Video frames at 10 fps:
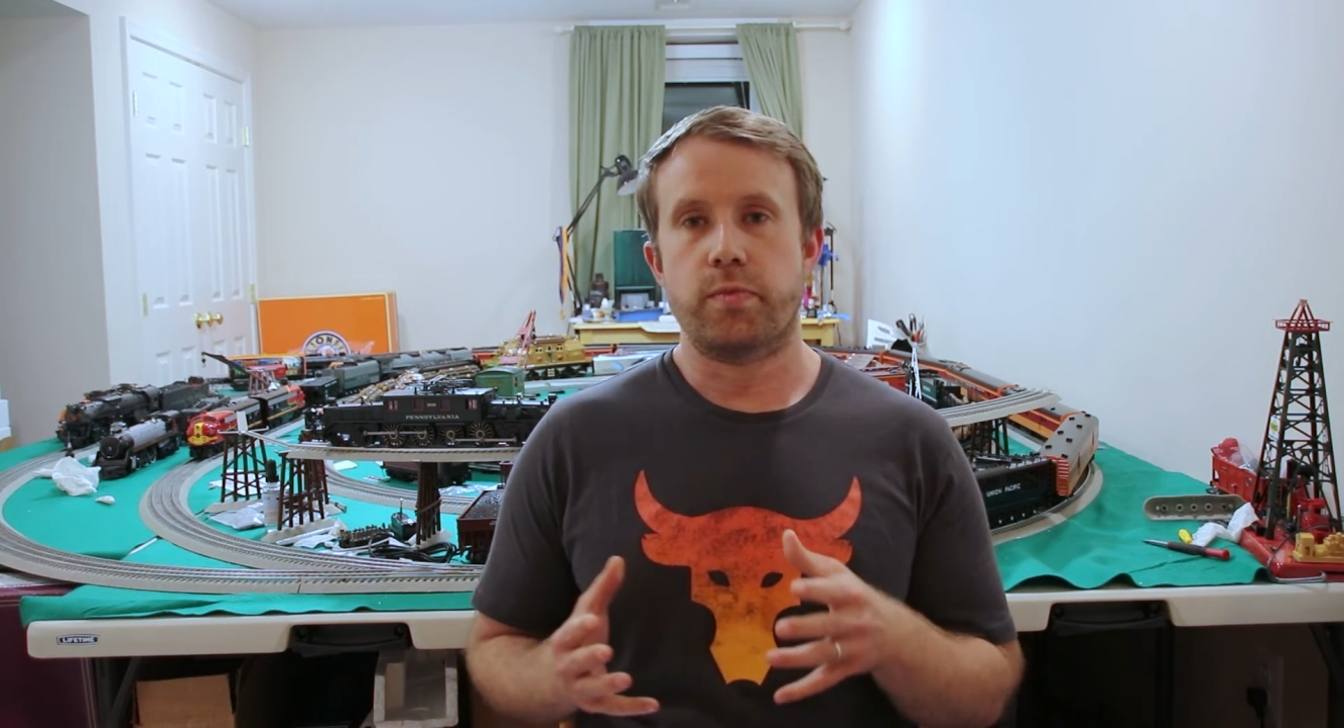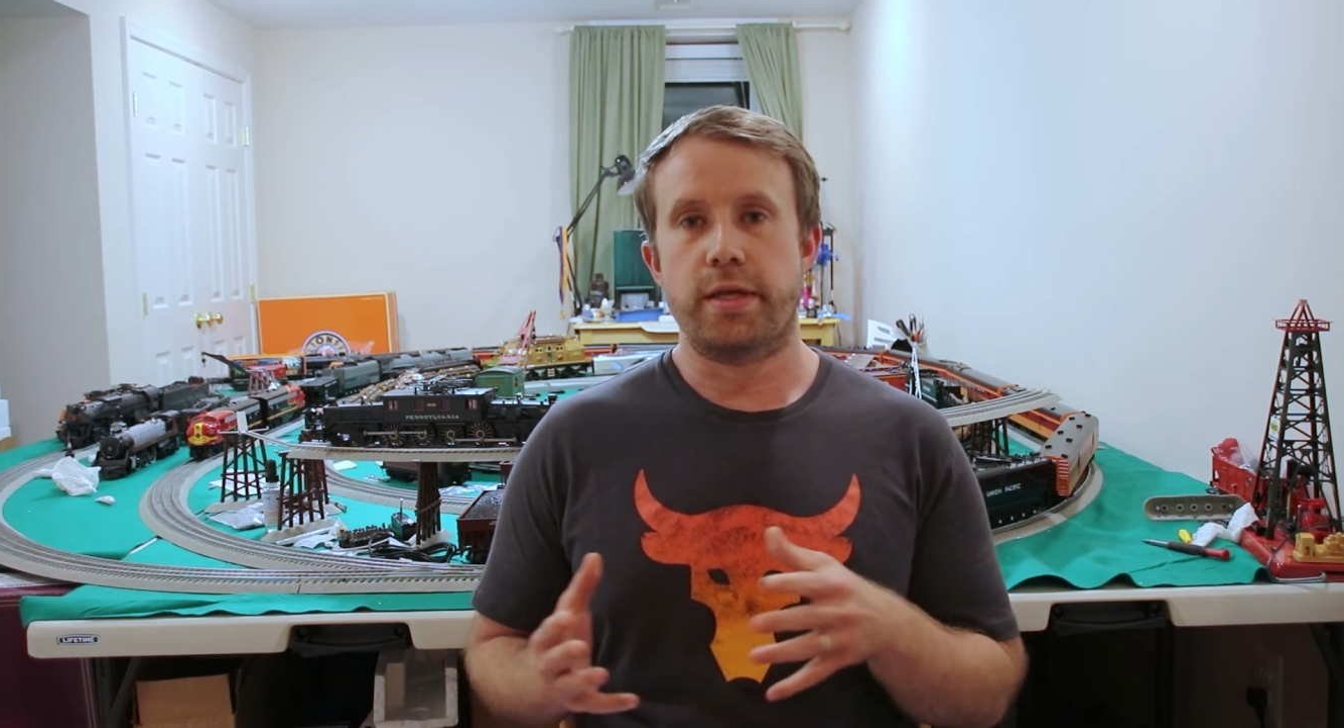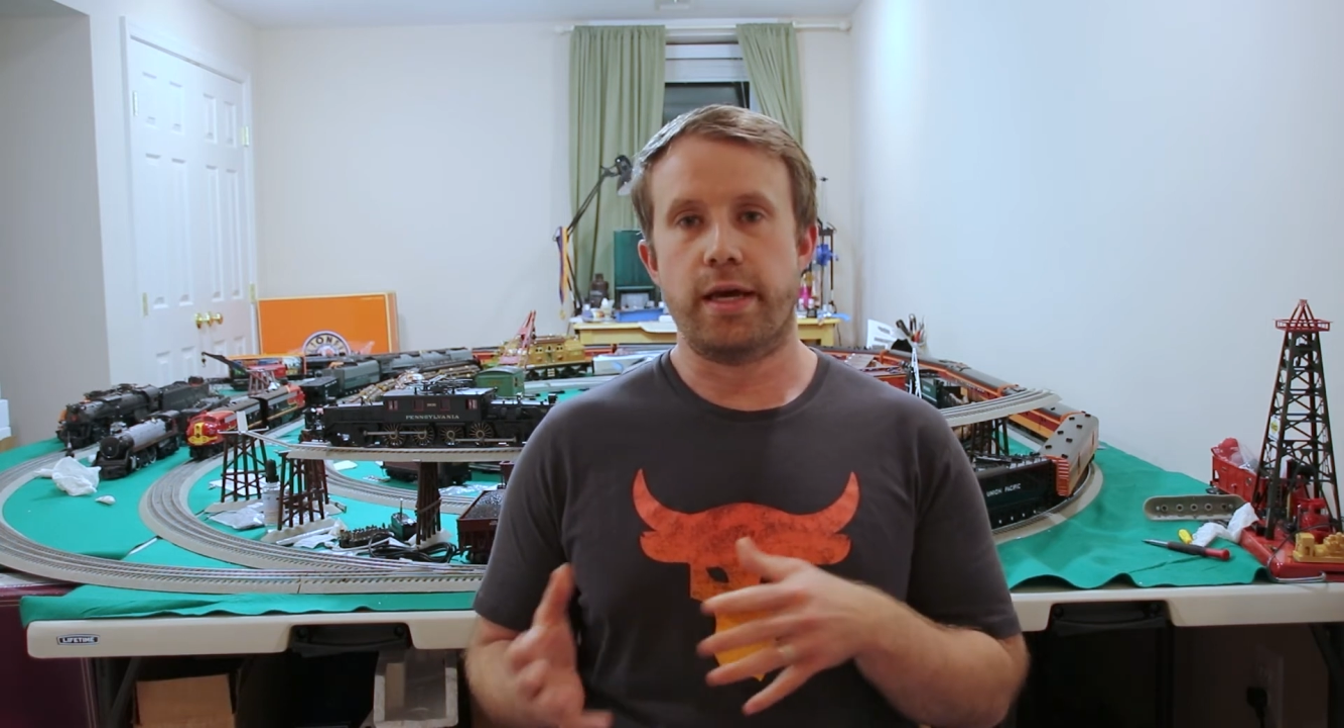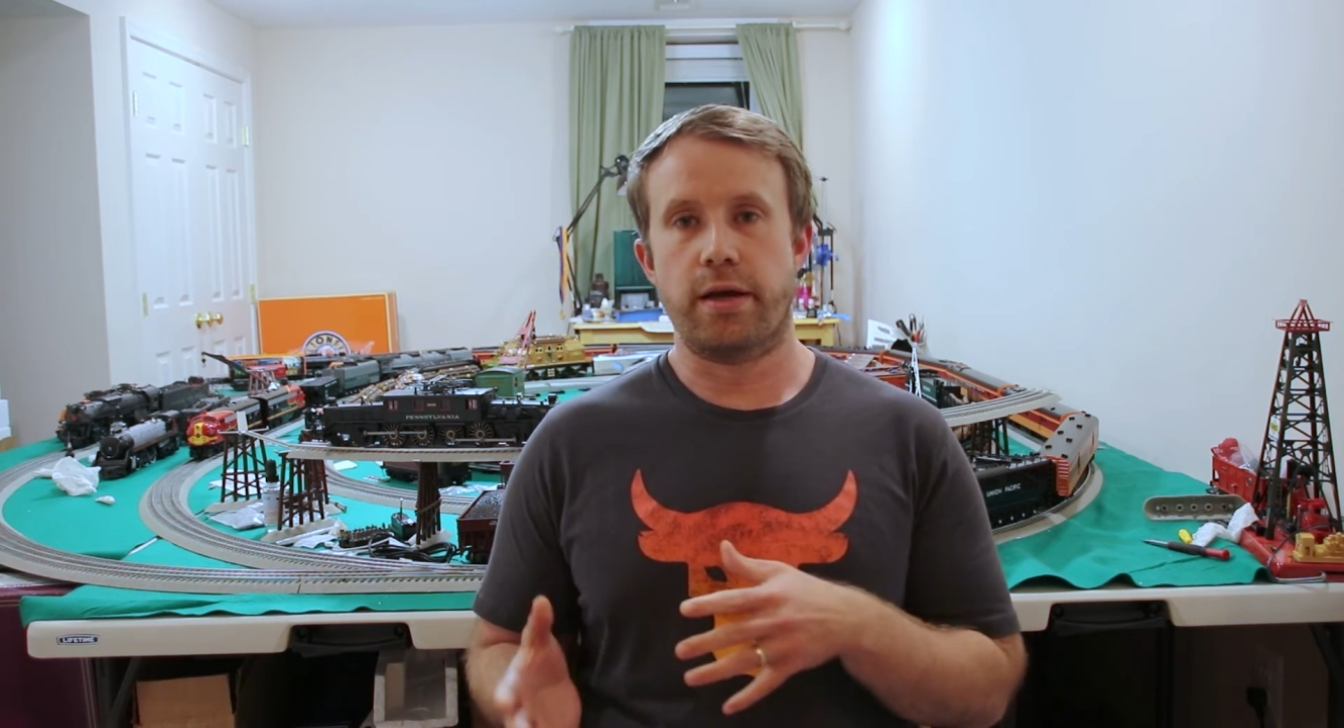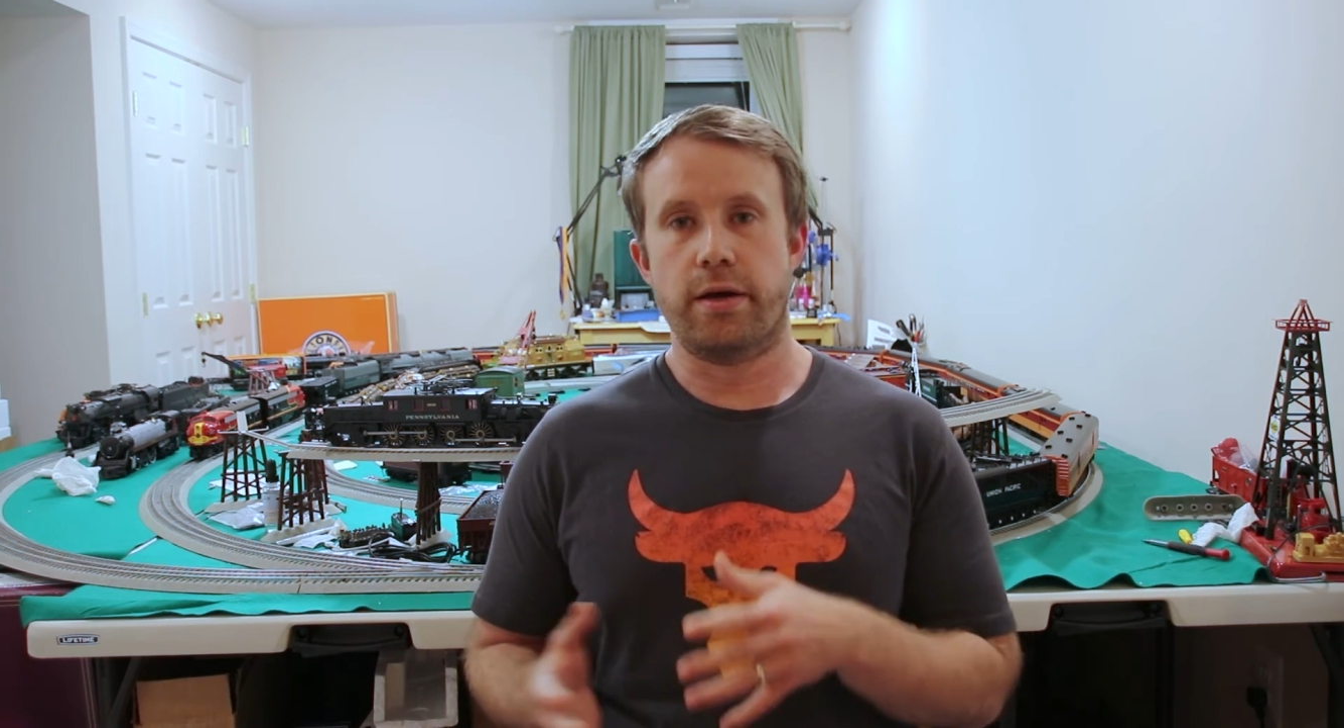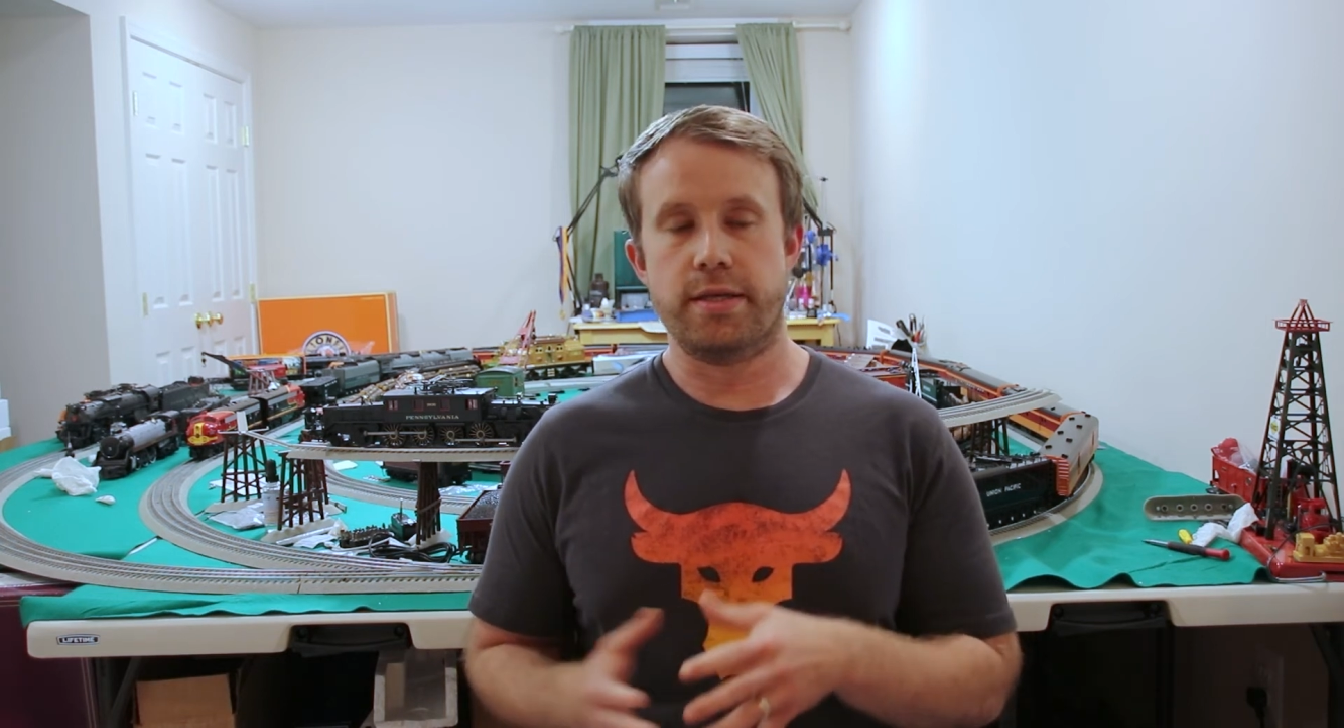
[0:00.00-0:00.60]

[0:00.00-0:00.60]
get on,